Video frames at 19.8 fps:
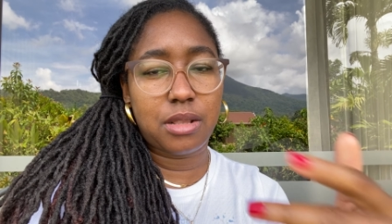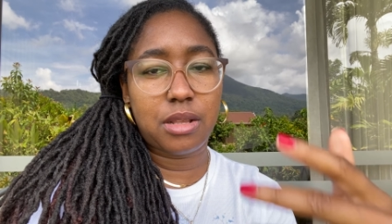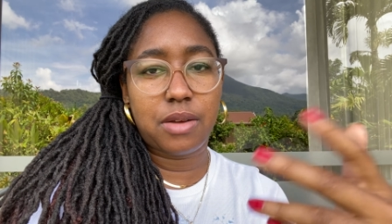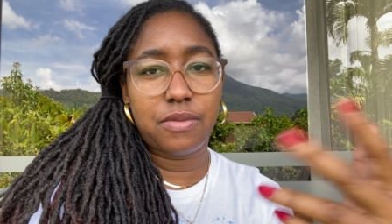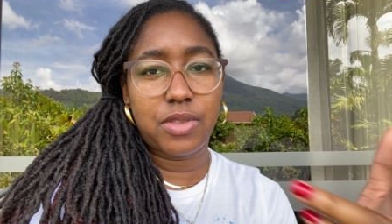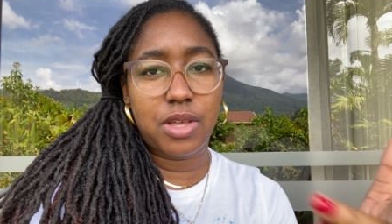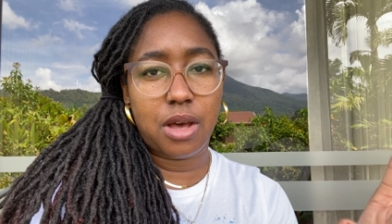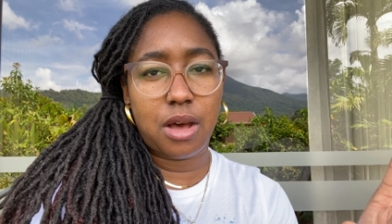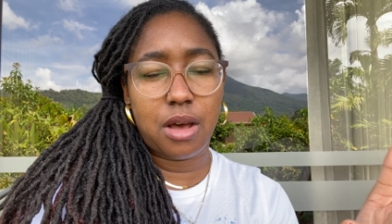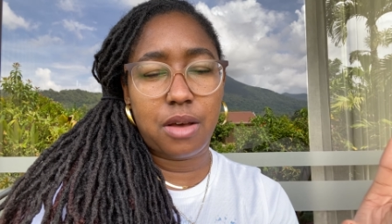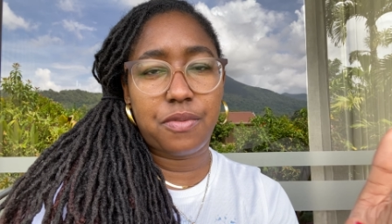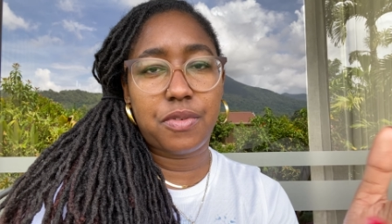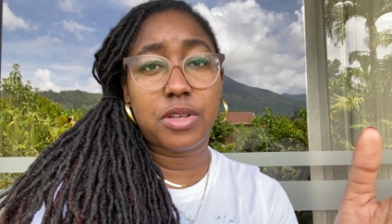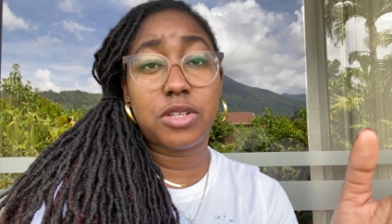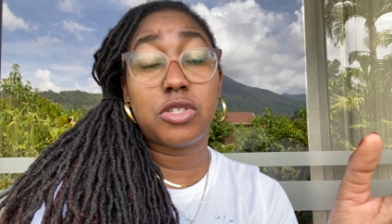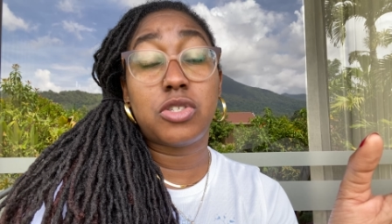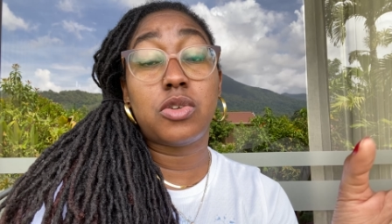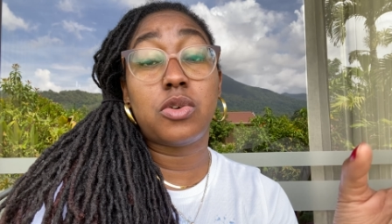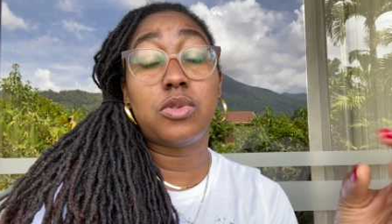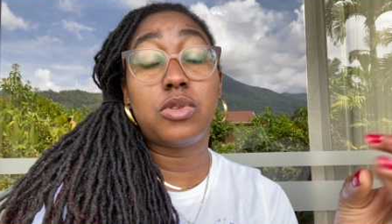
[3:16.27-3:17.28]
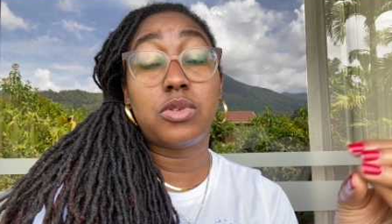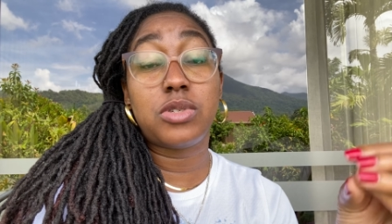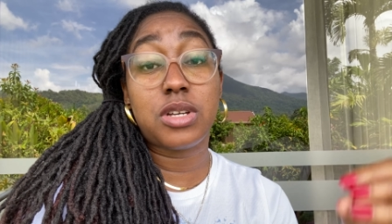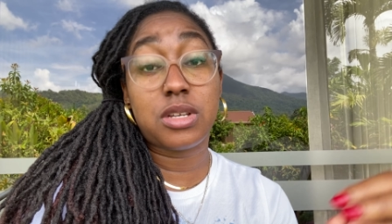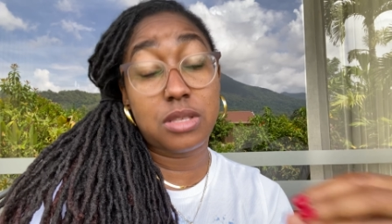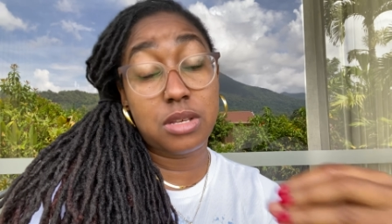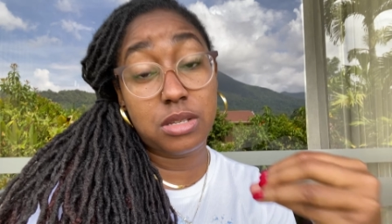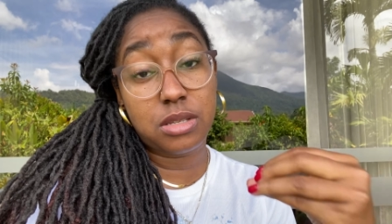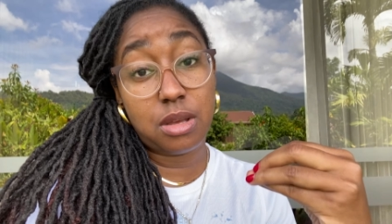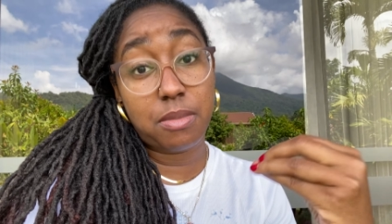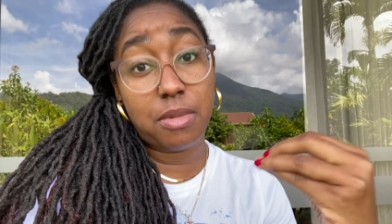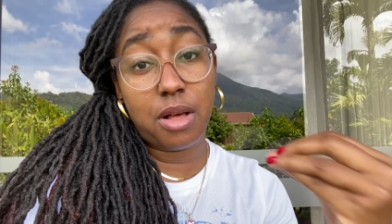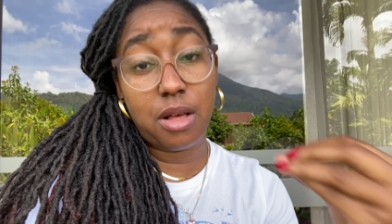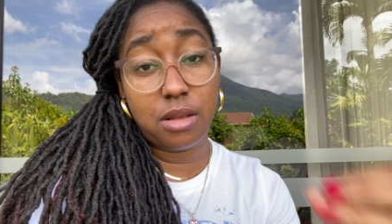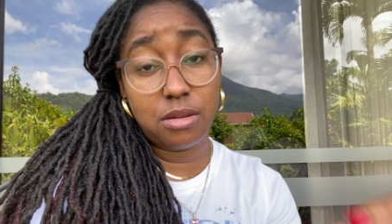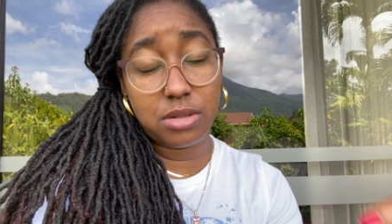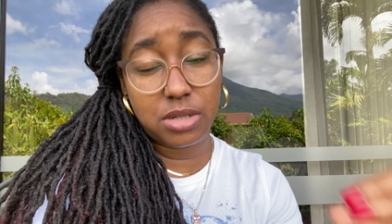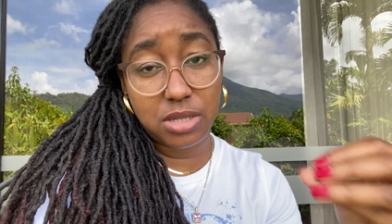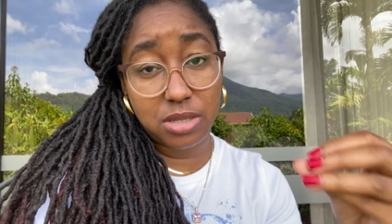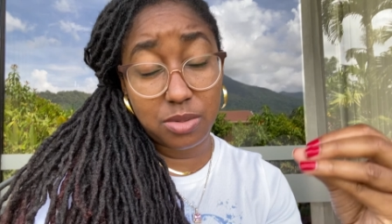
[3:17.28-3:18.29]
Love The Office. So those are things I'm
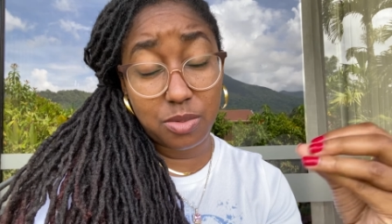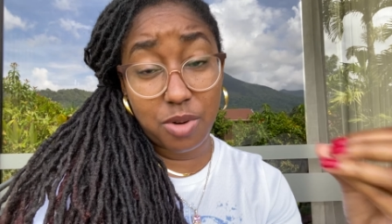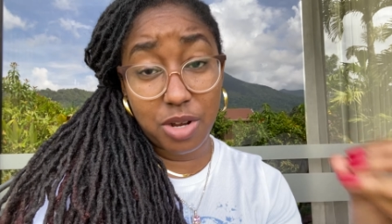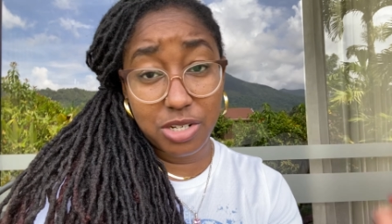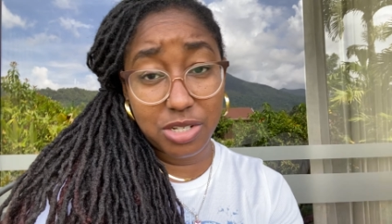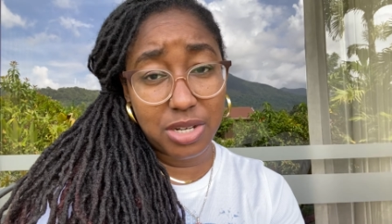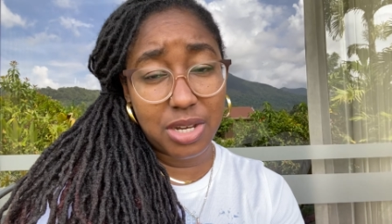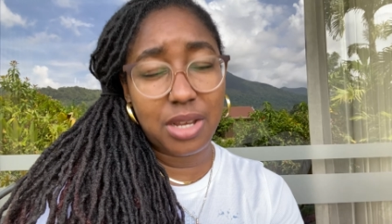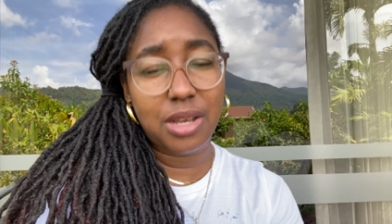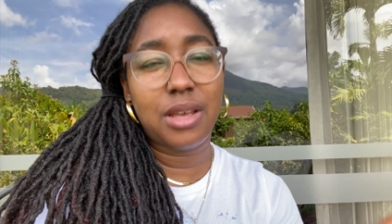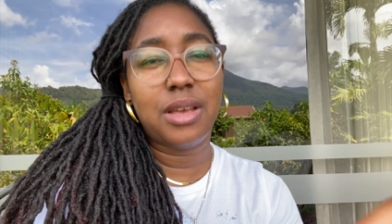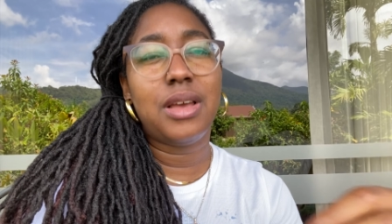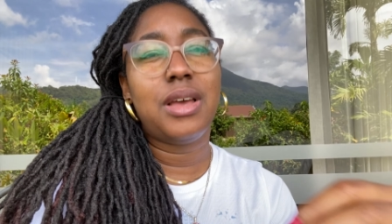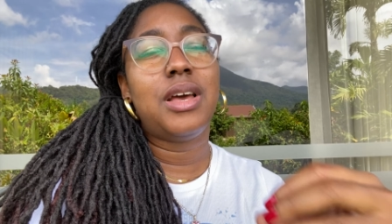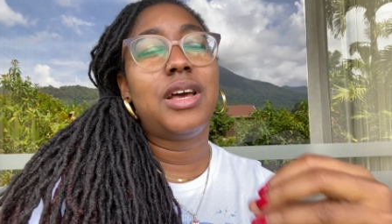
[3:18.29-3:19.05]
always watching.